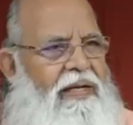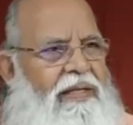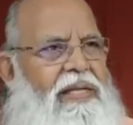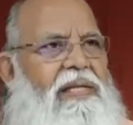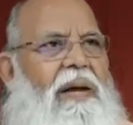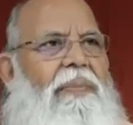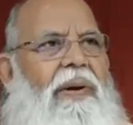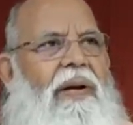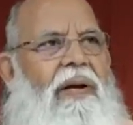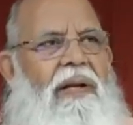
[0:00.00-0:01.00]
This
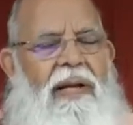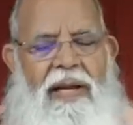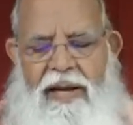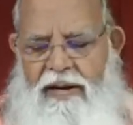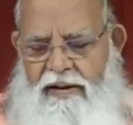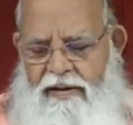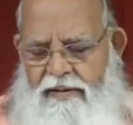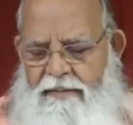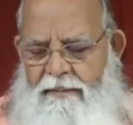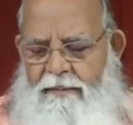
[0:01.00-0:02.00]
happened in
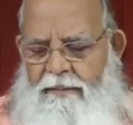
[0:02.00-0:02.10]
uh, um,